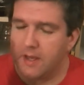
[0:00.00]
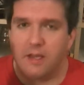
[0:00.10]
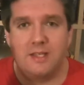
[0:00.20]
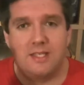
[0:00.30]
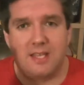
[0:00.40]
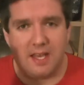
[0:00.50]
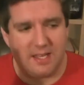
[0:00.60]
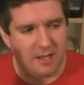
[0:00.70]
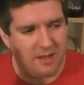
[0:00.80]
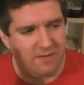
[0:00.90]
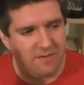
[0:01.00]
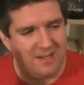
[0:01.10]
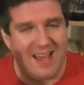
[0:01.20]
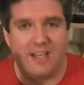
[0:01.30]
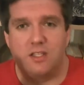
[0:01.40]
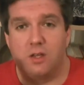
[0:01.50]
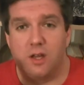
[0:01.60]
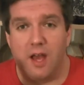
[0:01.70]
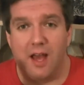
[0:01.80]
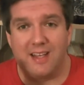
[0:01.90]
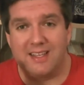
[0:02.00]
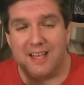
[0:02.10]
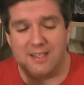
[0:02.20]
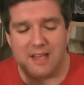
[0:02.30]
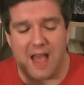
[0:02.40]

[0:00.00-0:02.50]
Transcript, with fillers: and sit next to, I guess,